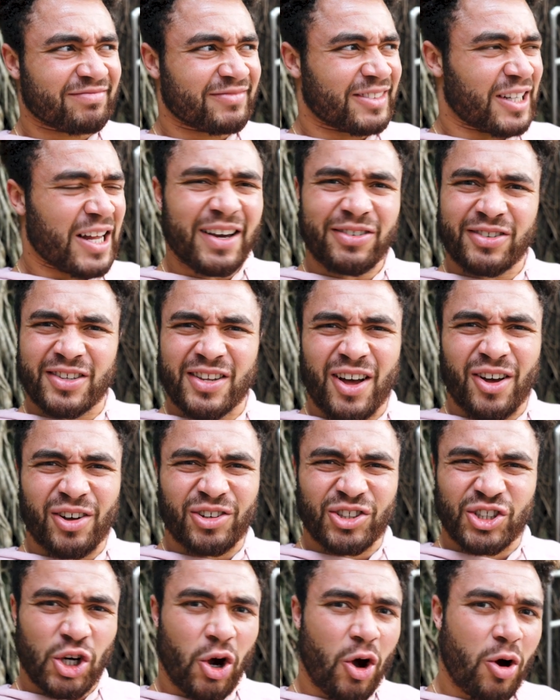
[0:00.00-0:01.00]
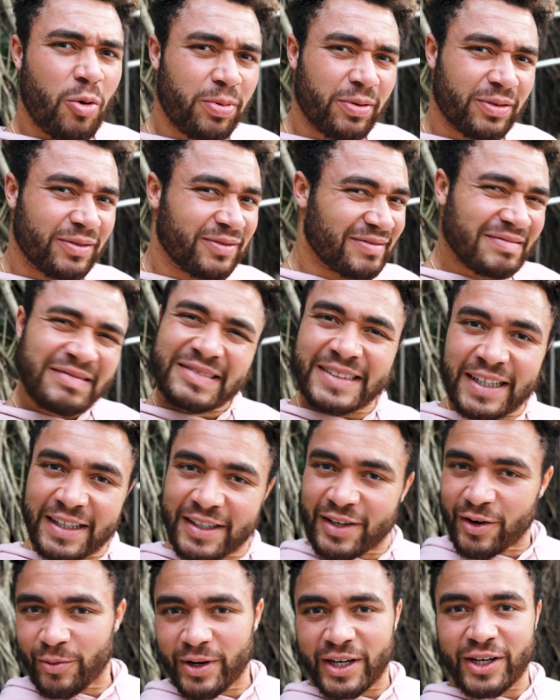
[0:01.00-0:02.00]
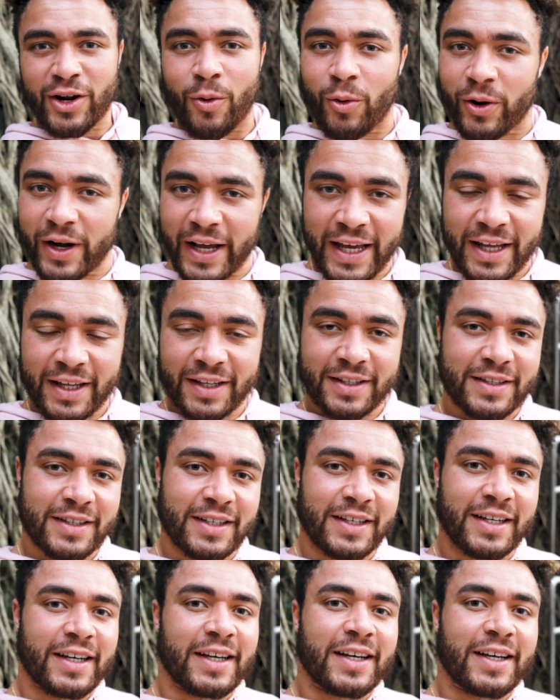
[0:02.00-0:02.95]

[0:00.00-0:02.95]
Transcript: lifestyle job. Don't really know what it is.